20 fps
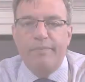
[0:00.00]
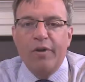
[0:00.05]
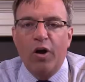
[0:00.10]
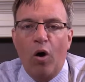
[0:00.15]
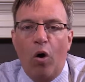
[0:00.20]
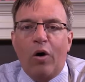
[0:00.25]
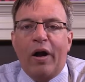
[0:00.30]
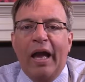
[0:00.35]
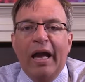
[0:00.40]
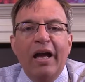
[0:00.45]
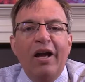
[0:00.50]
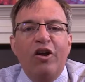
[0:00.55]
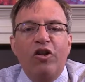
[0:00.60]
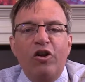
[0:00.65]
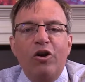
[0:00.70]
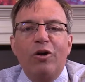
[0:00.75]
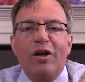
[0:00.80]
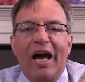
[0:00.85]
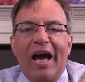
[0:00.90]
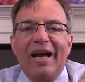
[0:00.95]
Okay, the
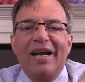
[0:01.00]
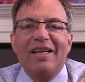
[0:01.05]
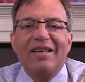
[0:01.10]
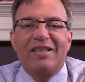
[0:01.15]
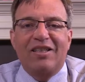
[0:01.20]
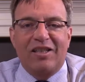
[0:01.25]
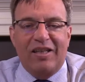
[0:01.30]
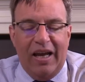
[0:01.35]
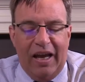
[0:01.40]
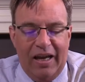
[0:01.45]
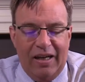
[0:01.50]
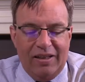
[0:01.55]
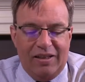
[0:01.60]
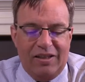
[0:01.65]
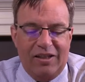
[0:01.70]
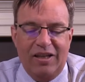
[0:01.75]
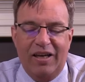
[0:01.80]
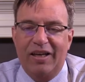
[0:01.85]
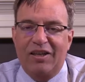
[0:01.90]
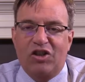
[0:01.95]
United
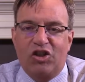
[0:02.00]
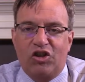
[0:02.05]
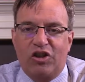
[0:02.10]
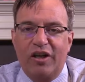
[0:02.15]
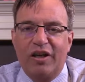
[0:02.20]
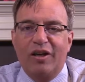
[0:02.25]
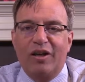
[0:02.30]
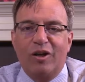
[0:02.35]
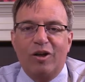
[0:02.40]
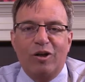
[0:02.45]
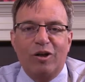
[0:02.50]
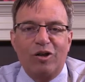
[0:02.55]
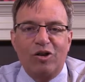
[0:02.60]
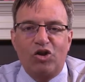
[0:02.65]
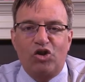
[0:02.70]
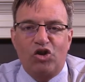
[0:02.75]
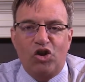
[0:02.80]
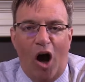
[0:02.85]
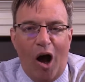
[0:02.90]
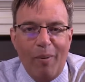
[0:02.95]
States still
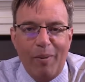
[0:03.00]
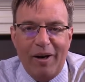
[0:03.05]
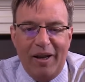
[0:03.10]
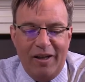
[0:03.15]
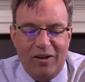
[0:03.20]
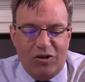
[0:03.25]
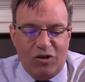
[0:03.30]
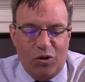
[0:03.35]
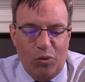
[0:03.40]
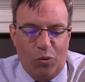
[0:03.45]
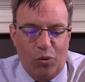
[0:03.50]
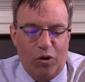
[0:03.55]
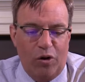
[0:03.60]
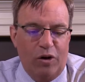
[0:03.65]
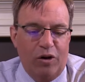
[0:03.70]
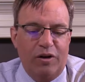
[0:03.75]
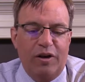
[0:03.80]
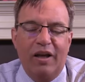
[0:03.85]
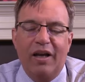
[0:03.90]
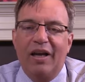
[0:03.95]
dominates the
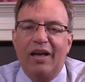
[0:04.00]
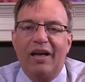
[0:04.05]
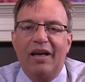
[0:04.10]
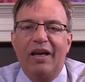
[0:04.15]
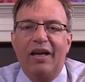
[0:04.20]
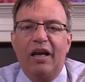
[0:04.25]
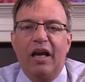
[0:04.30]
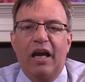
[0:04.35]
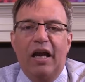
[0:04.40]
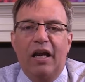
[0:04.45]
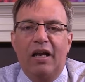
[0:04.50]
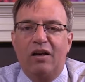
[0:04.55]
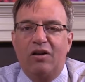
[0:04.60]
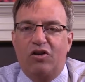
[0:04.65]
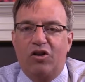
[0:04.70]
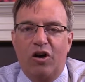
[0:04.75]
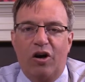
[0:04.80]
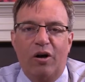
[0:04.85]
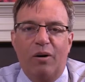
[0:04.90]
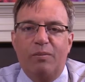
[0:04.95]
world in
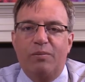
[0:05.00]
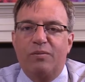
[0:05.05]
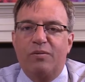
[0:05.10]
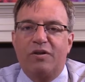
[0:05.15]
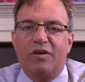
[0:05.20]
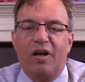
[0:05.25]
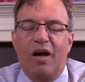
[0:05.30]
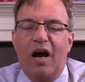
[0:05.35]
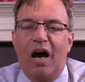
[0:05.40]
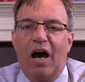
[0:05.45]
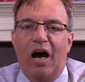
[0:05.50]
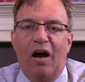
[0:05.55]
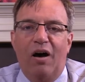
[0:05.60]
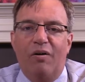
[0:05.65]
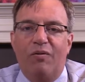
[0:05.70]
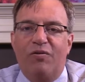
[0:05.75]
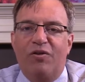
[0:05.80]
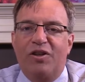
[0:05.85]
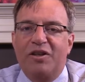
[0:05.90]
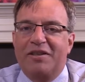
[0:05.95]
terms
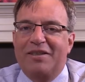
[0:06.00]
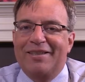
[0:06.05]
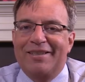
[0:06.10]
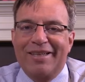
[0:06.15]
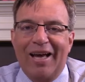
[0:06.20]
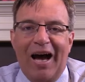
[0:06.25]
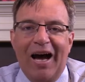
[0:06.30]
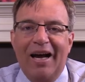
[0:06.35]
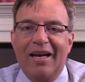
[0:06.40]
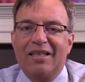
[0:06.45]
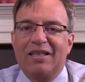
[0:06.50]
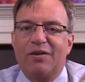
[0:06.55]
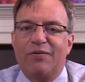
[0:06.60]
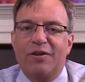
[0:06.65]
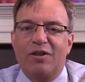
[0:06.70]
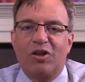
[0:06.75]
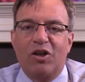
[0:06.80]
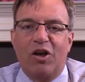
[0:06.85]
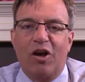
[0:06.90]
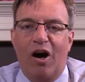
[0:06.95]
of the size of
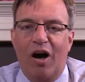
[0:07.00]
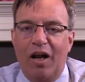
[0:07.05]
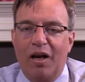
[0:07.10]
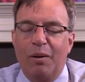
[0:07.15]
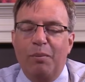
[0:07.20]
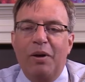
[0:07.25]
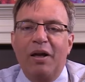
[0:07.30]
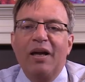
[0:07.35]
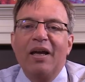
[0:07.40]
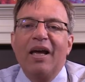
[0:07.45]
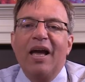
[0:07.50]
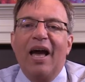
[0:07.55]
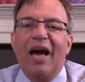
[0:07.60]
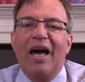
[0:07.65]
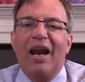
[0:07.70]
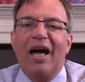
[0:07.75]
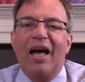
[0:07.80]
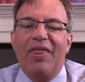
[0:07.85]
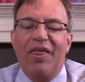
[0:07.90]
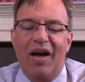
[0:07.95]
its economy.
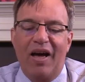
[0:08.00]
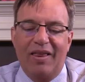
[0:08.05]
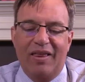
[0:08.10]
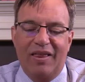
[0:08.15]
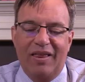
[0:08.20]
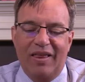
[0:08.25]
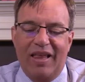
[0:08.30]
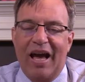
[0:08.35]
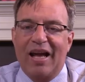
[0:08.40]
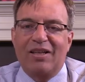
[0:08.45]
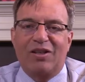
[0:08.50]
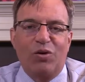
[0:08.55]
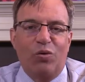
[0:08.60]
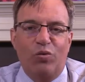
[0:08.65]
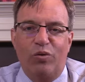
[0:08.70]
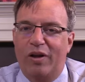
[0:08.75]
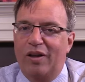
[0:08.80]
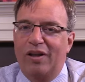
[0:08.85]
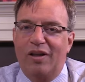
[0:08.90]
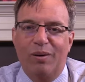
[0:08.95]
And I thought that's a
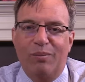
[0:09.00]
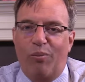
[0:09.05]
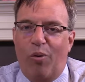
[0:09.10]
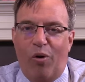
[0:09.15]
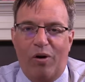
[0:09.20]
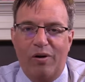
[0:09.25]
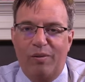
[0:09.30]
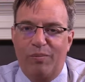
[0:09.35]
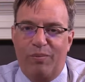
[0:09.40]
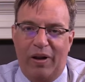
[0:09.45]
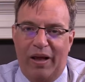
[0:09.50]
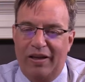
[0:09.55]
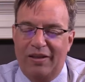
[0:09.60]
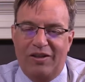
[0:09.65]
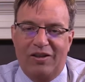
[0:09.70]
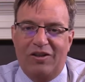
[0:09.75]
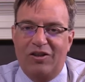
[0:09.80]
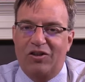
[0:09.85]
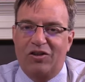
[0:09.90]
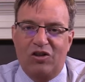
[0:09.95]
really important
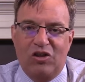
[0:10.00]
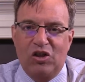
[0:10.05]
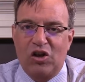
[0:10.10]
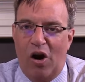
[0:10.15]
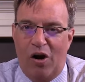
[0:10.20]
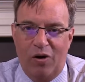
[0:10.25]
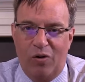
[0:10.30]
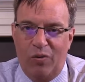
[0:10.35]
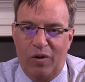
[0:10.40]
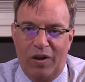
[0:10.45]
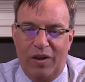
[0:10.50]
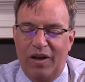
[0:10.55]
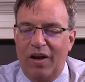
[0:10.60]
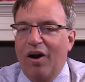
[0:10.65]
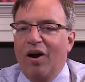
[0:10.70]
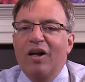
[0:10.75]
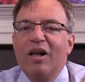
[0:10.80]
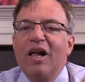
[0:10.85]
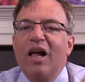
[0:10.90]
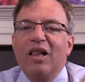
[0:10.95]
place to start with
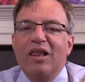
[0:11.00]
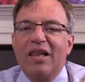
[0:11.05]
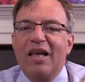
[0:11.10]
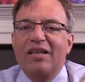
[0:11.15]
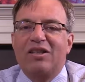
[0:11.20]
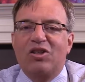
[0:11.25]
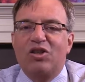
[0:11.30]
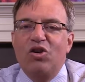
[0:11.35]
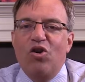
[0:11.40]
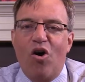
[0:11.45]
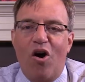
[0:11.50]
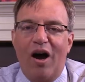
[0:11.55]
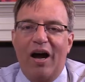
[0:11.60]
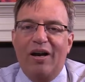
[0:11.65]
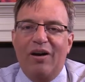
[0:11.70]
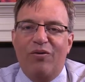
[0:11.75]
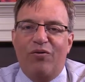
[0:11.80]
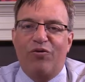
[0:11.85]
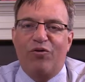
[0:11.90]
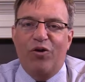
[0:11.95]
here. Let's
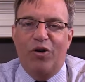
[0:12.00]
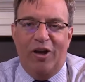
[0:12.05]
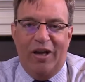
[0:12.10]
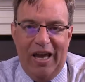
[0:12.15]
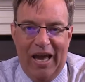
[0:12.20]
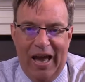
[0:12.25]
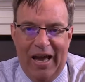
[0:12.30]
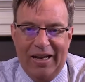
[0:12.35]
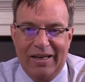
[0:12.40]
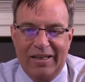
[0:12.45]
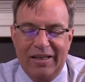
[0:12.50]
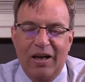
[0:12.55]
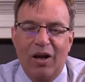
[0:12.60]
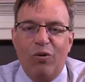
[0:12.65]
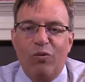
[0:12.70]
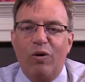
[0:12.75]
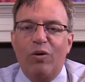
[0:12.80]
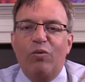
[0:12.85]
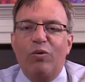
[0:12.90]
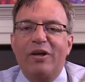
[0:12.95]
not forget,
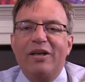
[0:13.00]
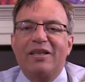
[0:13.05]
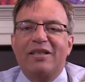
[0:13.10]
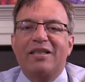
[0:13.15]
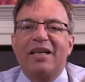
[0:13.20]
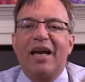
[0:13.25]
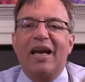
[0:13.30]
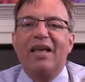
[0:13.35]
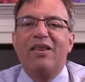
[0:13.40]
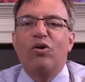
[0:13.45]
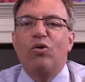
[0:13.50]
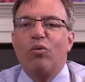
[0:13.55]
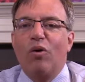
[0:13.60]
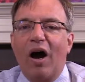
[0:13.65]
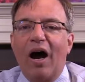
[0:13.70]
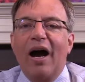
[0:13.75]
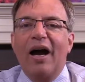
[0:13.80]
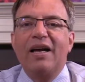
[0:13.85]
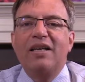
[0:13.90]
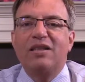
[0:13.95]
when we say the
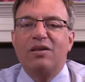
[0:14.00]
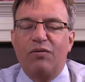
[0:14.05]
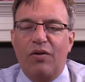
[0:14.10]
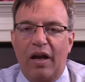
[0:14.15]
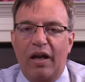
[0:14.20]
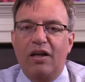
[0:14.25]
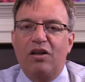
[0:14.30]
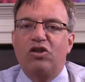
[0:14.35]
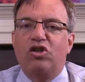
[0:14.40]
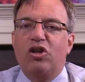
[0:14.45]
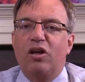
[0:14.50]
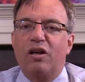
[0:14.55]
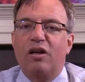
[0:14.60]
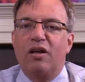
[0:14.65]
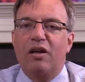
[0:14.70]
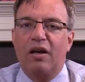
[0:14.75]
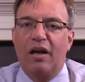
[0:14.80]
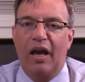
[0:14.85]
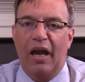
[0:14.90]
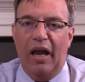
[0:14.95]
rise of
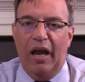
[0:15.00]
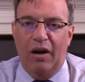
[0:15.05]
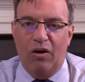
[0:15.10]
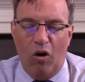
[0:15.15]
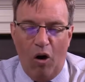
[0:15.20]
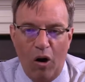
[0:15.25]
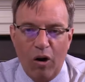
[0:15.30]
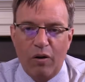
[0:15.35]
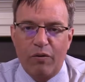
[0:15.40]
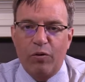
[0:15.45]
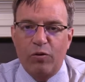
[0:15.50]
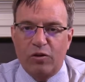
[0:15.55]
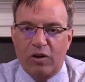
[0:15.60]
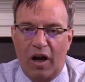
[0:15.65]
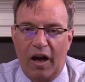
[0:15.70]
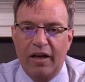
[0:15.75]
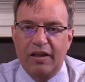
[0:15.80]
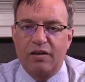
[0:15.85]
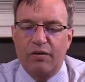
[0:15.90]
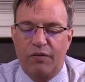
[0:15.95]
Asia and all of those
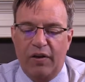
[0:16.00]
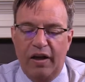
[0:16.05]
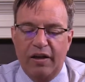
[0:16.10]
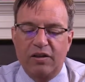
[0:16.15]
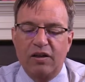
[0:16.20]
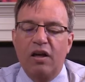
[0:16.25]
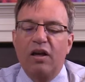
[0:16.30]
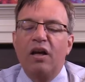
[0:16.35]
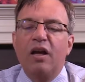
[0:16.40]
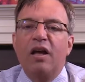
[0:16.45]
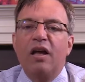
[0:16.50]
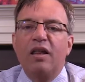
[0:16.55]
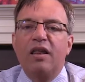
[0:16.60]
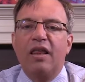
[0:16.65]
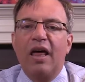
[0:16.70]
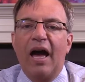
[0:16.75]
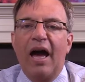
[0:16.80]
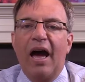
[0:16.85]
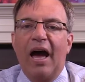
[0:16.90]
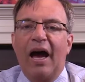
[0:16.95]
kinds of things,
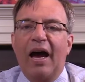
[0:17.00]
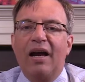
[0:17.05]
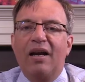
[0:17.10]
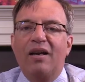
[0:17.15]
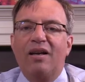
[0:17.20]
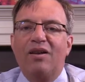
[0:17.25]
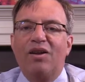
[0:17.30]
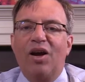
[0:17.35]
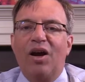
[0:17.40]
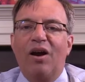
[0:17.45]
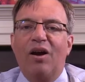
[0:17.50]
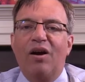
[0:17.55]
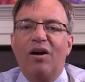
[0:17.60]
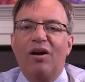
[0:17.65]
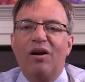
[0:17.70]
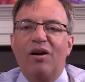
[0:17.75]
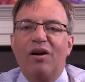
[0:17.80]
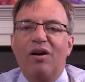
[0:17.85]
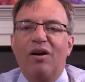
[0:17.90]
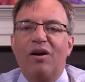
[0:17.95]
that
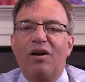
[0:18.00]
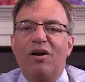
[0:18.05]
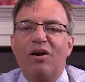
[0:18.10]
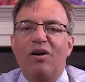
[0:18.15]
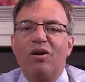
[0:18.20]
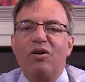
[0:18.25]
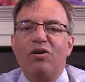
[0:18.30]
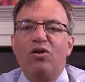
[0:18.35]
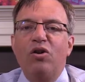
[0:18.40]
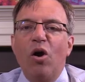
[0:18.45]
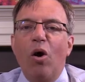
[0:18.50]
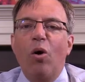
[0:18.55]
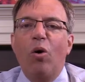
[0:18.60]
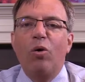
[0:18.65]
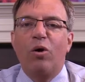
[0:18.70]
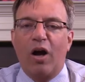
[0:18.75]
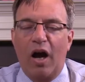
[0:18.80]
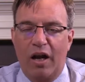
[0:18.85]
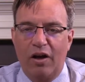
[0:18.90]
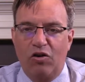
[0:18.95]
no
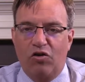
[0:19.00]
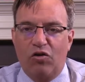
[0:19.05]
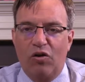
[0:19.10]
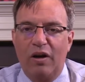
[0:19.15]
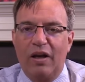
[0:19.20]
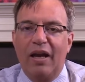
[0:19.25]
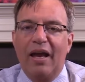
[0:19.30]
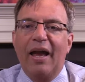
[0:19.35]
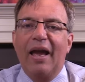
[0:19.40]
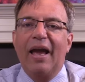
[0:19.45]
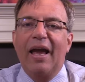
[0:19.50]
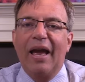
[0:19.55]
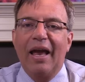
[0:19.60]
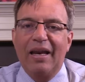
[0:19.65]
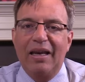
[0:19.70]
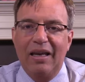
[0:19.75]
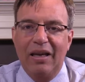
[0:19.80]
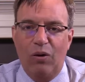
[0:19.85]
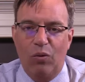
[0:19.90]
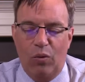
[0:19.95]
country
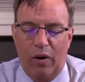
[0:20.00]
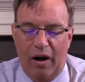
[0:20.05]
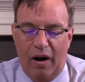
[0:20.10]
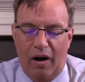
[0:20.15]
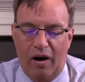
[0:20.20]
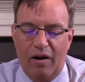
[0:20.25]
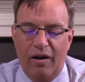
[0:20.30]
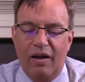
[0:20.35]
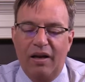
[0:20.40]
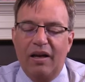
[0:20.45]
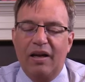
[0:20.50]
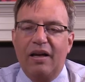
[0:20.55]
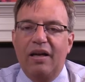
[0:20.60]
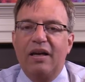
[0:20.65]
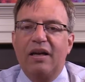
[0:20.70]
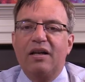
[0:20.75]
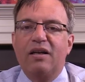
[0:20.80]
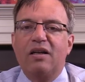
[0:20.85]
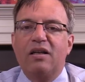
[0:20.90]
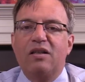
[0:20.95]
anywhere
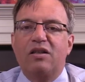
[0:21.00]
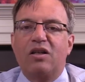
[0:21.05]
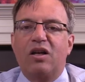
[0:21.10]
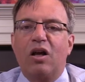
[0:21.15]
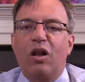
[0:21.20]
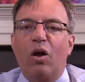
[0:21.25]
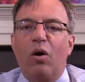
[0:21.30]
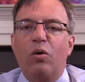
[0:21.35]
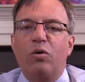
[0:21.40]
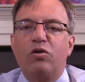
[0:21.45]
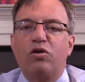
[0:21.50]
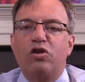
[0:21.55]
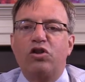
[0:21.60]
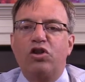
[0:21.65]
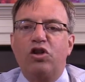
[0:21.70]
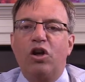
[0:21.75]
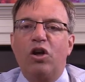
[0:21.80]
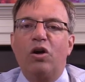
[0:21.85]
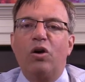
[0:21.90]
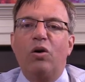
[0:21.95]
is close
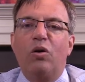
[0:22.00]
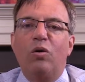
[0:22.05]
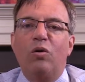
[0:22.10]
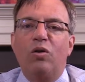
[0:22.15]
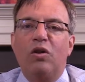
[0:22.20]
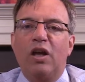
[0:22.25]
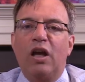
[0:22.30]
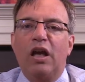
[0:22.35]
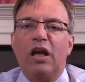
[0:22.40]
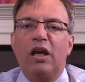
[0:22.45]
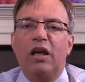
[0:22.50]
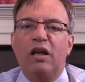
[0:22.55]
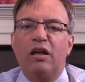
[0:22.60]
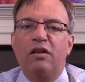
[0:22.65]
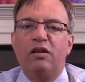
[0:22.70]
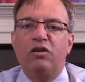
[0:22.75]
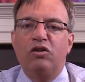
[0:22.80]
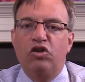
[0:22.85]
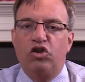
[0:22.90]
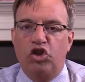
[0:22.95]
to
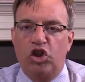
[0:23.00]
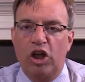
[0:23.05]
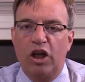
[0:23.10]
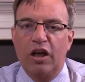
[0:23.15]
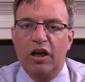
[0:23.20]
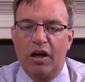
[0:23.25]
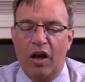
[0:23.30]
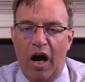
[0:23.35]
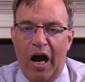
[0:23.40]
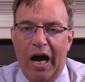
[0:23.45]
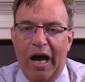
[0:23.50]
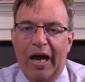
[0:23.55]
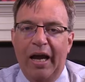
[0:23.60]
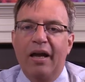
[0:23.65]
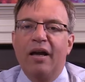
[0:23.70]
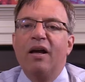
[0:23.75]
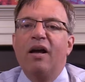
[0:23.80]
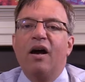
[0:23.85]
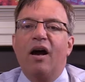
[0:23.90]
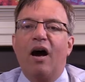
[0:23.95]
the GNI
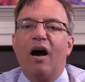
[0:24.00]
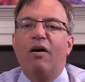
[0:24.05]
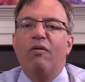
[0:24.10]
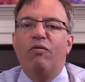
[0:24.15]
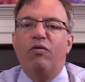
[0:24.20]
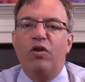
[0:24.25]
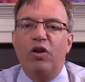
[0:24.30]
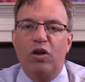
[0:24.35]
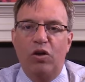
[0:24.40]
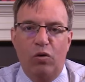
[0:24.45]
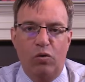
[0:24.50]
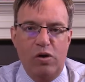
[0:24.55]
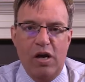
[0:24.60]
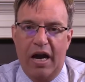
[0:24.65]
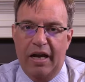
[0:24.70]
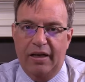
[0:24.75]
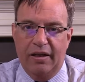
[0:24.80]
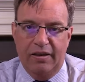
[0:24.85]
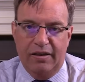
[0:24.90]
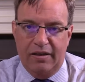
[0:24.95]
of the
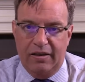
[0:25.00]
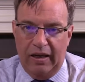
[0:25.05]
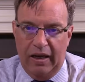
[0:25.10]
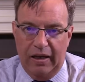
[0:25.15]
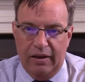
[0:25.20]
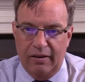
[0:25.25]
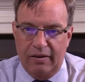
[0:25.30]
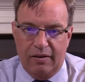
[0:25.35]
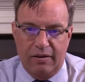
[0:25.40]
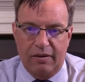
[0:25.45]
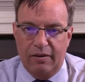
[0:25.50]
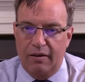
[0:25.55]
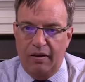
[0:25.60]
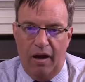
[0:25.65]
United States.